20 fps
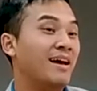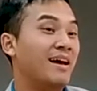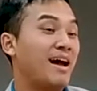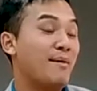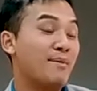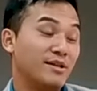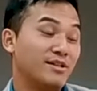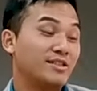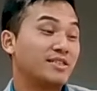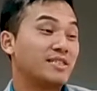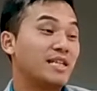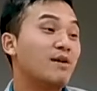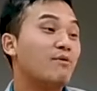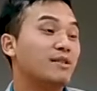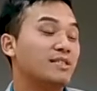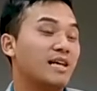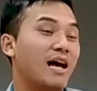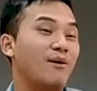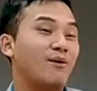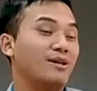I mean,
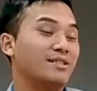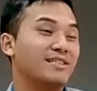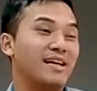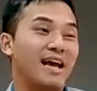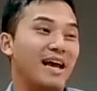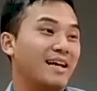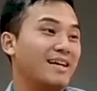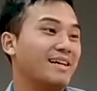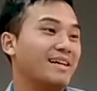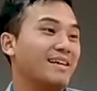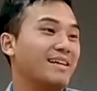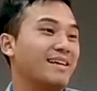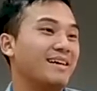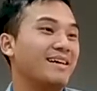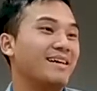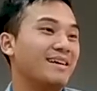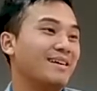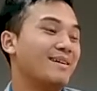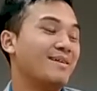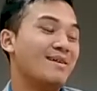seriously, I was
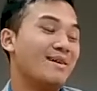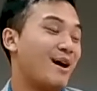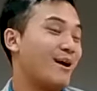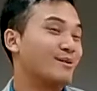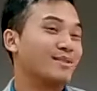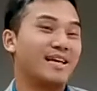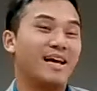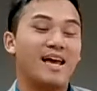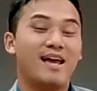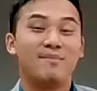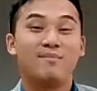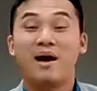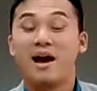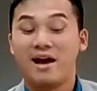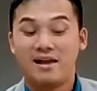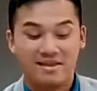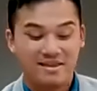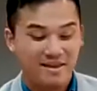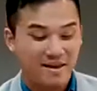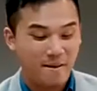like, "Hey,
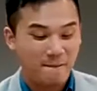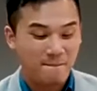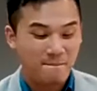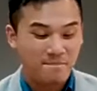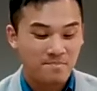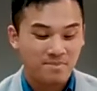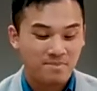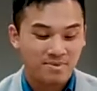man."